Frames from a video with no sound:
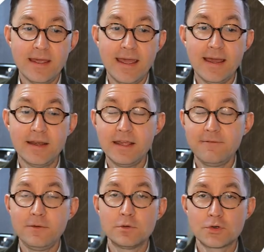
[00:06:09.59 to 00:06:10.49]
And
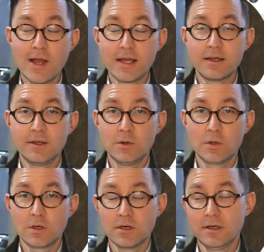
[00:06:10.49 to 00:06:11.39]
if you track
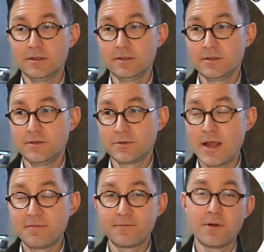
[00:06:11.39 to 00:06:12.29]
your
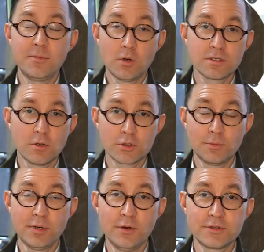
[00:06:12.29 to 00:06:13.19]
traffic from your social
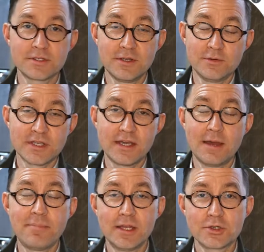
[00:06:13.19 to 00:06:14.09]
posts using
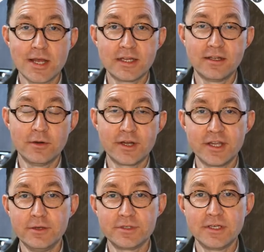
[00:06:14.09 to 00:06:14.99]
campaign tracking code and a
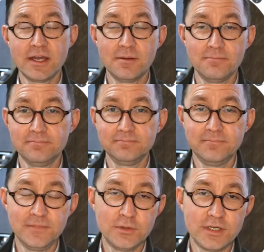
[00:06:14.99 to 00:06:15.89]
UTM
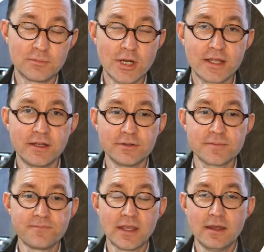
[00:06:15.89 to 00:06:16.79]
UTM tracking codes
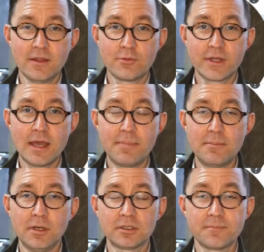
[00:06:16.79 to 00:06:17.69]
through a campaign
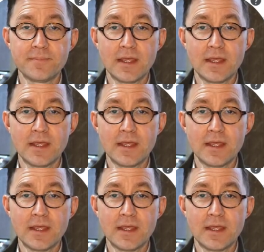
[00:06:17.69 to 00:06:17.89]
builder,